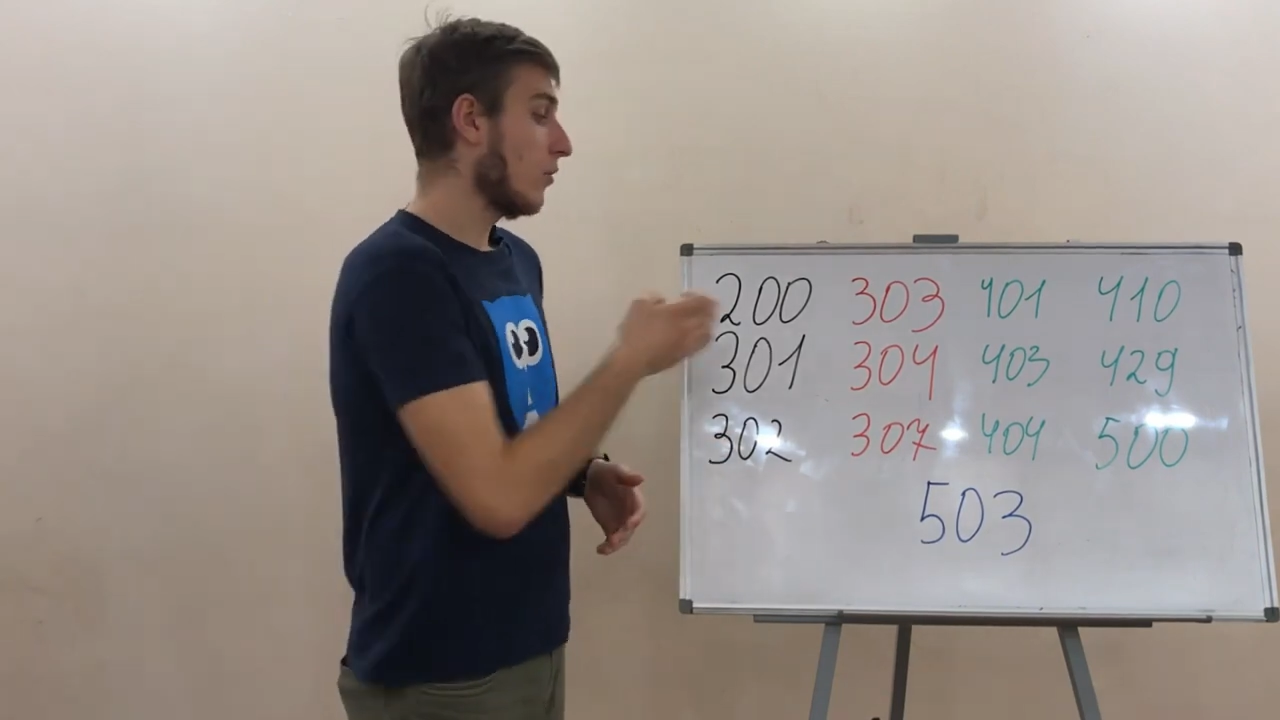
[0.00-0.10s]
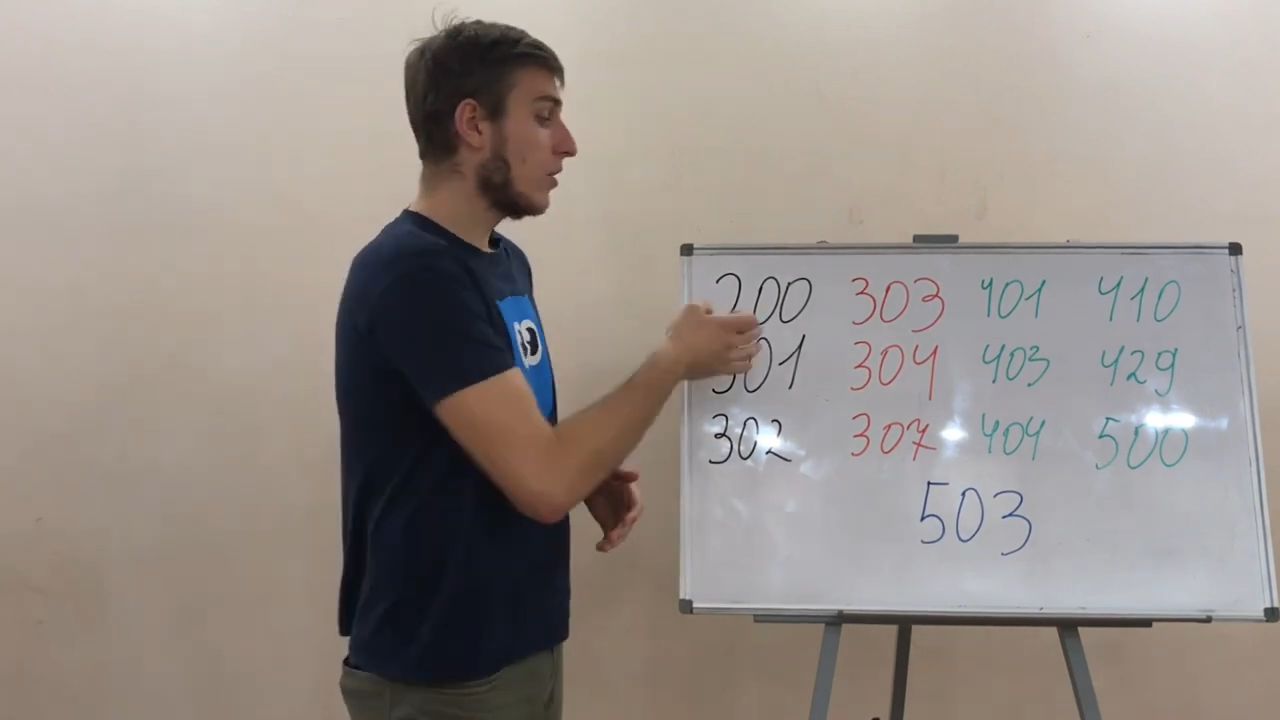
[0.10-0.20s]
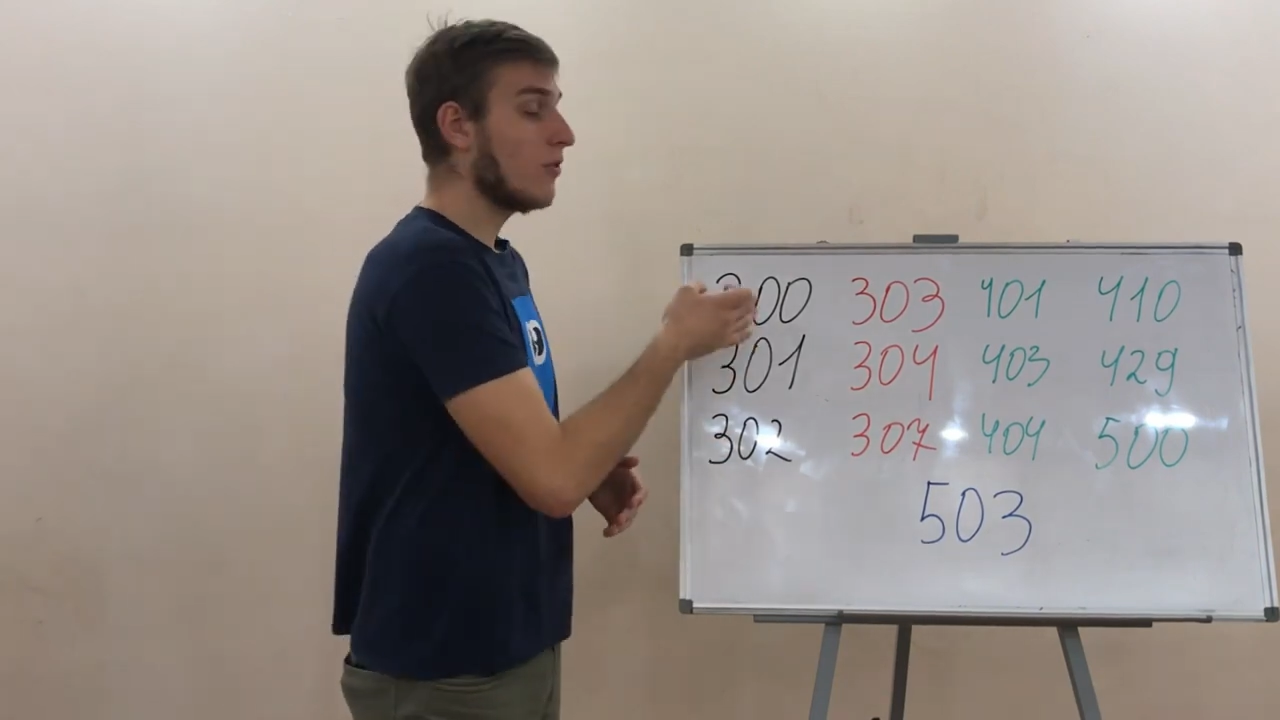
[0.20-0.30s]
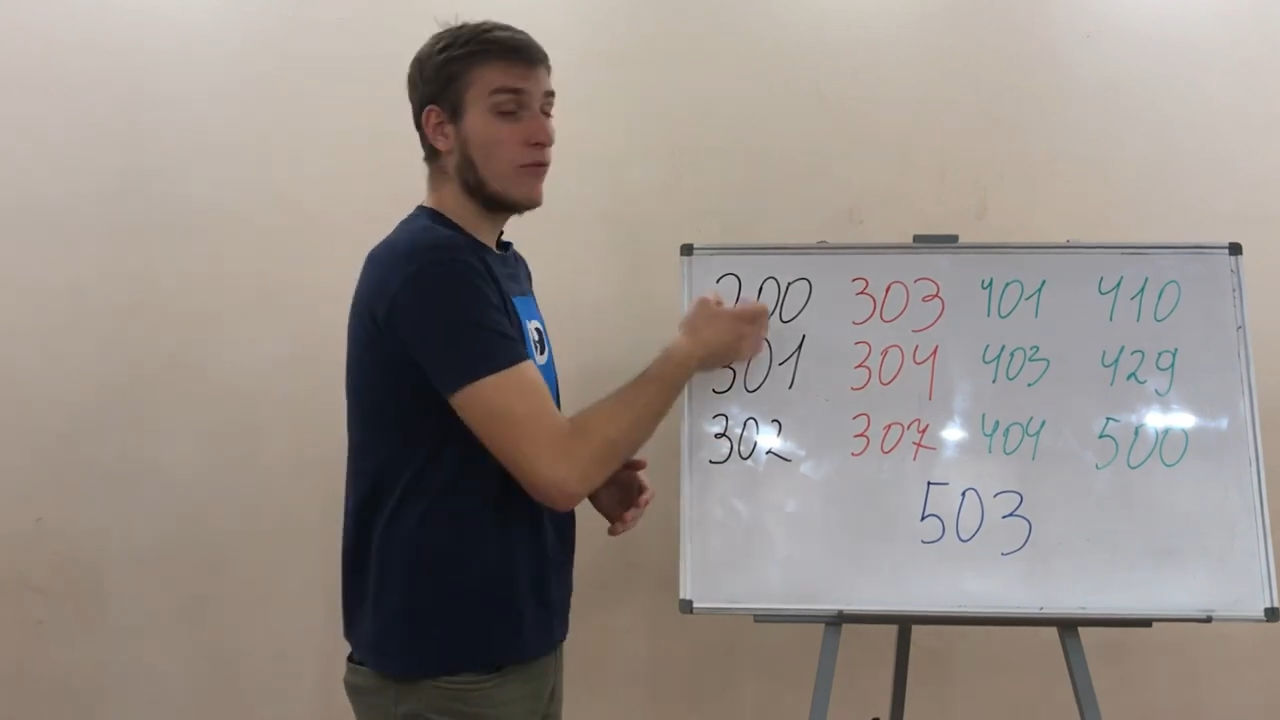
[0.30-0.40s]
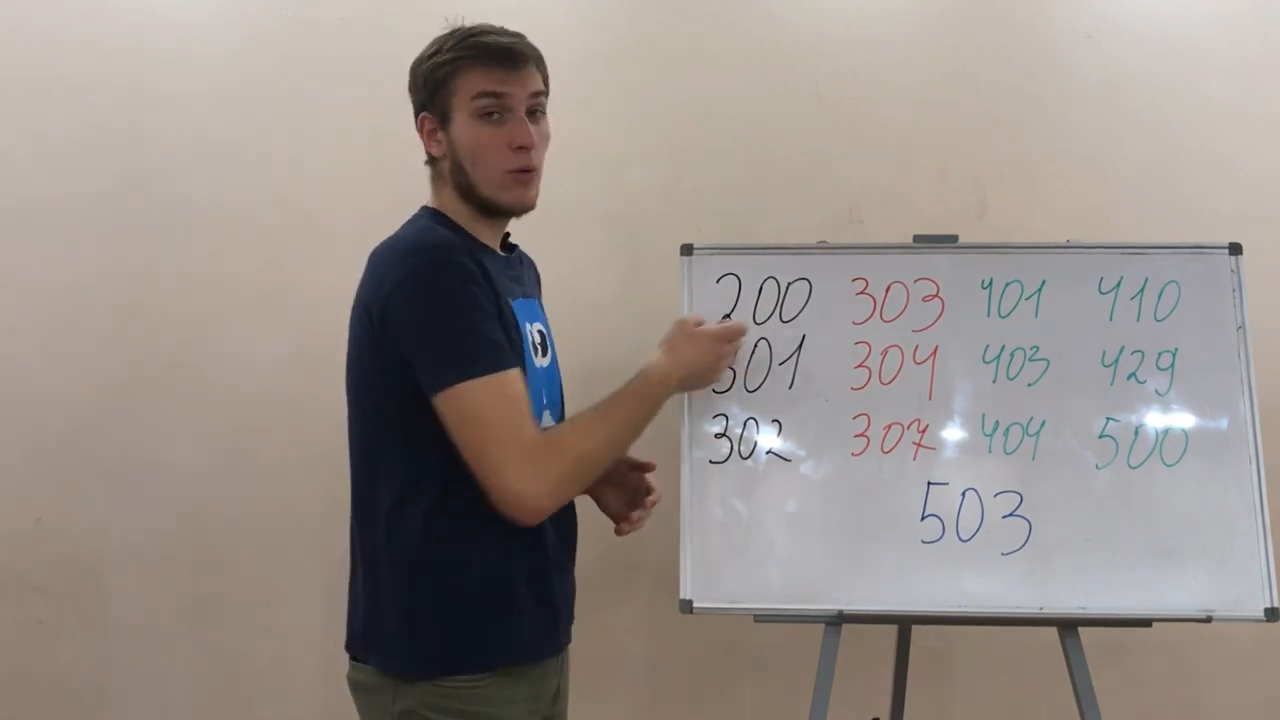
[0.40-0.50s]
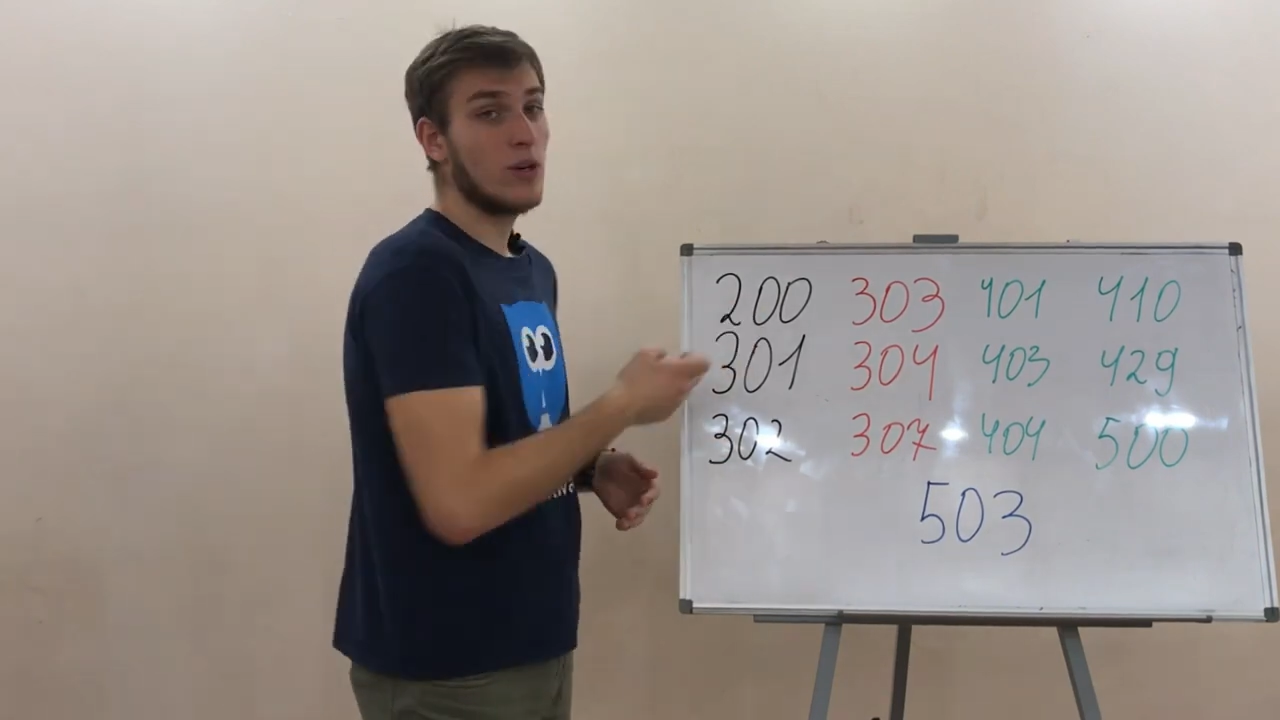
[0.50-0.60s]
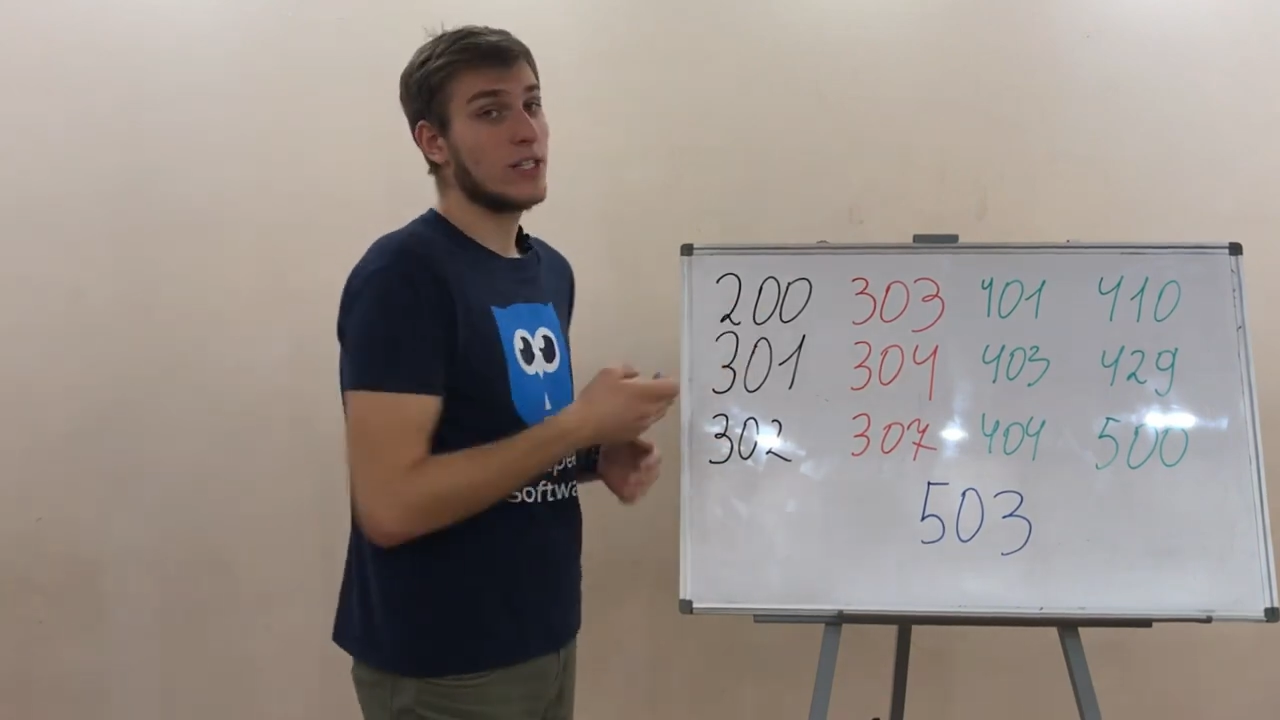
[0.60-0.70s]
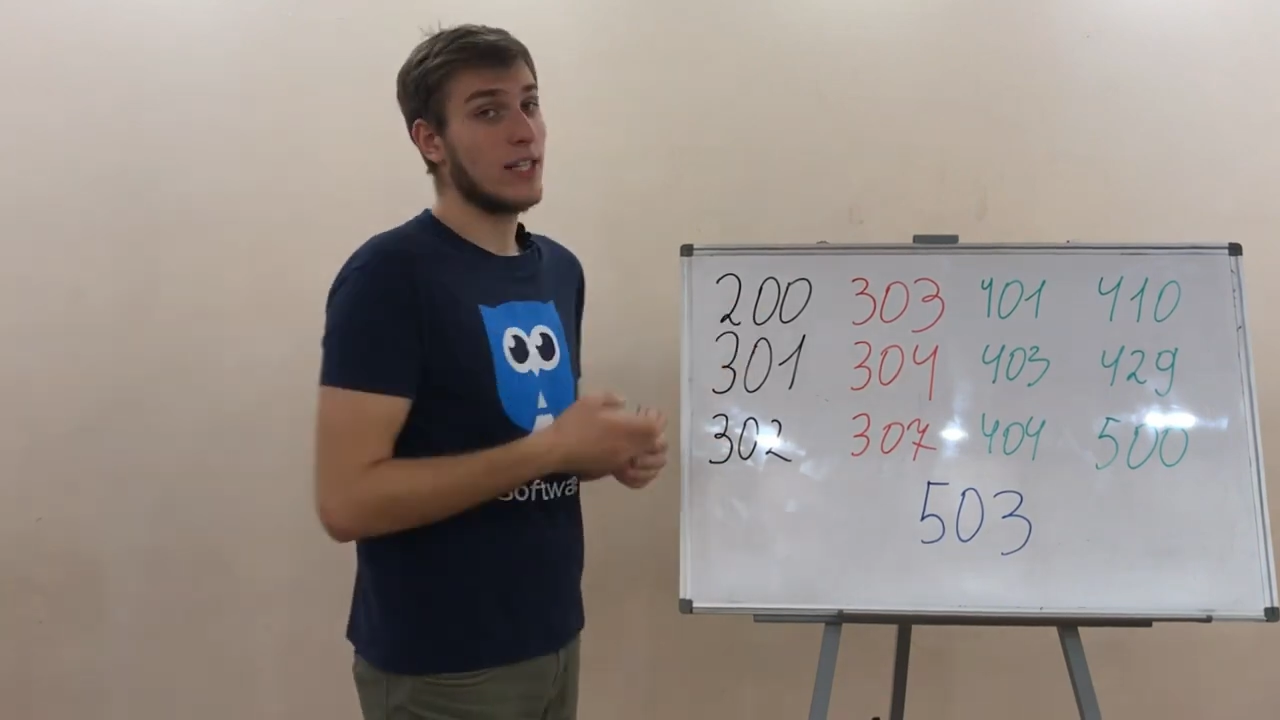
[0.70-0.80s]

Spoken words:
304